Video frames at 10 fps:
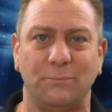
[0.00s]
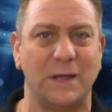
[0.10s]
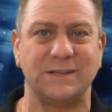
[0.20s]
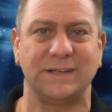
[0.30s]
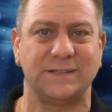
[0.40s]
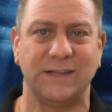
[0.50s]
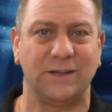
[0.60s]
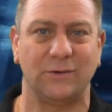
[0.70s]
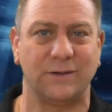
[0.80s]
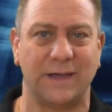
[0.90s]
plastic
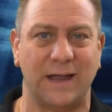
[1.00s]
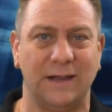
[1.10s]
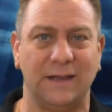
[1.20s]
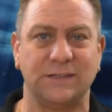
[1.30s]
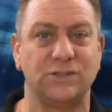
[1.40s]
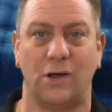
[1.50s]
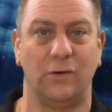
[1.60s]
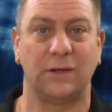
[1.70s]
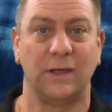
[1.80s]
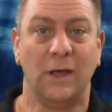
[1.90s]
sticker onto that? It's a joke.